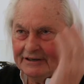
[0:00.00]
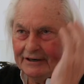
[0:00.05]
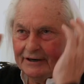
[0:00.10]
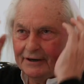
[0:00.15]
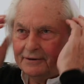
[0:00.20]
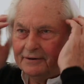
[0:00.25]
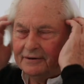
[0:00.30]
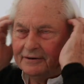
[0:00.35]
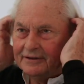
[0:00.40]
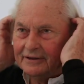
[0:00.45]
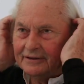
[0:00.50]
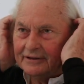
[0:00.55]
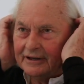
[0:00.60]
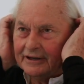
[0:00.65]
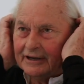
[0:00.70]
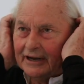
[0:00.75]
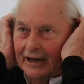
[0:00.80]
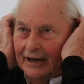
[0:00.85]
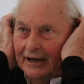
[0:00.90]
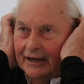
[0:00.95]
You know, the
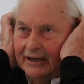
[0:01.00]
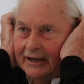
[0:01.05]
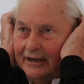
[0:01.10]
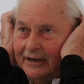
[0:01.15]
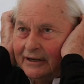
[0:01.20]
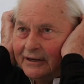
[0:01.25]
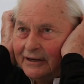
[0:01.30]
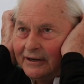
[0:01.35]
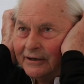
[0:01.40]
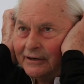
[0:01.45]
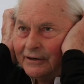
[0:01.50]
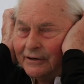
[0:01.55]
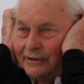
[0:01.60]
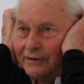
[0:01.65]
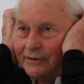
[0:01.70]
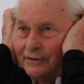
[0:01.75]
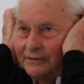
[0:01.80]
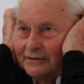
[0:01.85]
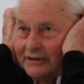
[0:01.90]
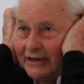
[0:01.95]
guy
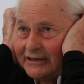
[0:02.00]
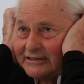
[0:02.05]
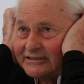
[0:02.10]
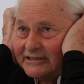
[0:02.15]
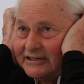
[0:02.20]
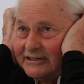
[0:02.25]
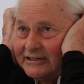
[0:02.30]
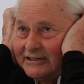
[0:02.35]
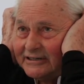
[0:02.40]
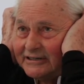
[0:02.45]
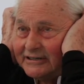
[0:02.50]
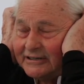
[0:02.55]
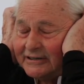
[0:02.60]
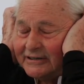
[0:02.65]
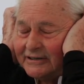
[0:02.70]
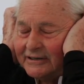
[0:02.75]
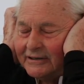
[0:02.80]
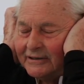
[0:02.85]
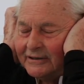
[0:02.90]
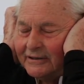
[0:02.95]
who does it,
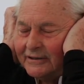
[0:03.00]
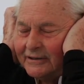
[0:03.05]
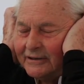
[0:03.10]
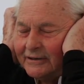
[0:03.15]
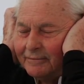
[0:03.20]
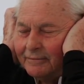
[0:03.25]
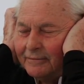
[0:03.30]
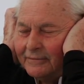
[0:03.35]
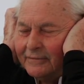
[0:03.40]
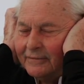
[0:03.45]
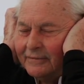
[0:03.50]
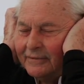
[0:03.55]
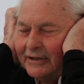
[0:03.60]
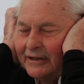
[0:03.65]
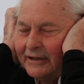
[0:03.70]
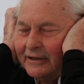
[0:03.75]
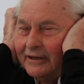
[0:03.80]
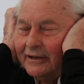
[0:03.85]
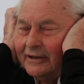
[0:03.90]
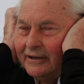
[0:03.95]

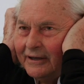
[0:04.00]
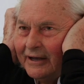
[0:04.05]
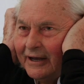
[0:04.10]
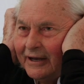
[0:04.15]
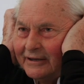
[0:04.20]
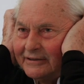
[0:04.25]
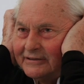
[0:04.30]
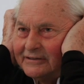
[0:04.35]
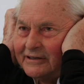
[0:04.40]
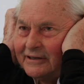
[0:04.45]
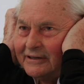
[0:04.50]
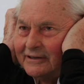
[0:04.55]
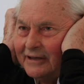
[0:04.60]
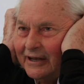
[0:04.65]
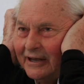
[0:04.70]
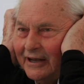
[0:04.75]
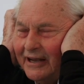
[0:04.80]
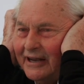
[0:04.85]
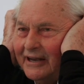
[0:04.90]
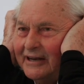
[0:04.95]
he has
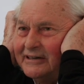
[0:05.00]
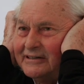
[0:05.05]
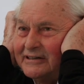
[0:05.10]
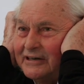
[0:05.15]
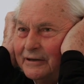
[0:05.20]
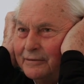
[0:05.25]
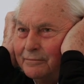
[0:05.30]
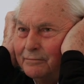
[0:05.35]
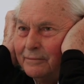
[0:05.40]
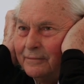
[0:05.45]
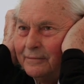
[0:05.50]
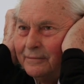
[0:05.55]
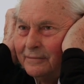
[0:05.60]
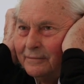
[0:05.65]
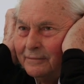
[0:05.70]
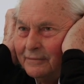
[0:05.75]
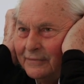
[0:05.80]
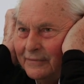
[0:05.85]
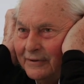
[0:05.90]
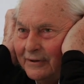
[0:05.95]

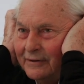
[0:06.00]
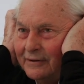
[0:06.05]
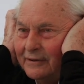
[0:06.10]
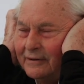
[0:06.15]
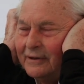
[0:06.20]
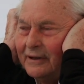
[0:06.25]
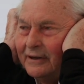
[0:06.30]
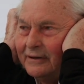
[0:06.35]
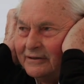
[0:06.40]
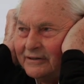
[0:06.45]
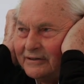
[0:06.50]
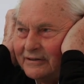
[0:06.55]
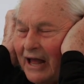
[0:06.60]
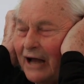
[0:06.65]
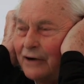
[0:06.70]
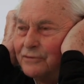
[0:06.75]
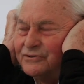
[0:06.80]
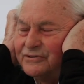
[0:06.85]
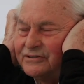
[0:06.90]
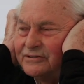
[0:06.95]

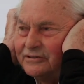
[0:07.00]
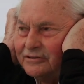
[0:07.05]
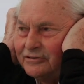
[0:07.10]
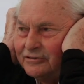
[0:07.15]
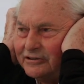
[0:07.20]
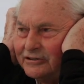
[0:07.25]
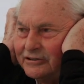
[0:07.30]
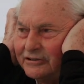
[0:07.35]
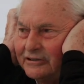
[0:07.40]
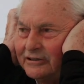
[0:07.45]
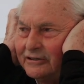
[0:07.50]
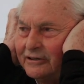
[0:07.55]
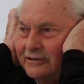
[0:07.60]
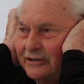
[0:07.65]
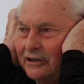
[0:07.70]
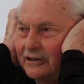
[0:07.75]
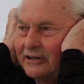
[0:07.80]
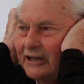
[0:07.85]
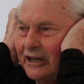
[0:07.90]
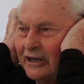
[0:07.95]
8,000,
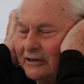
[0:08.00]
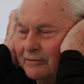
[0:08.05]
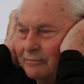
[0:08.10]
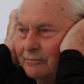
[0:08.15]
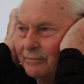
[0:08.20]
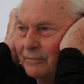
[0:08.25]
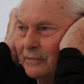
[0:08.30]
not 8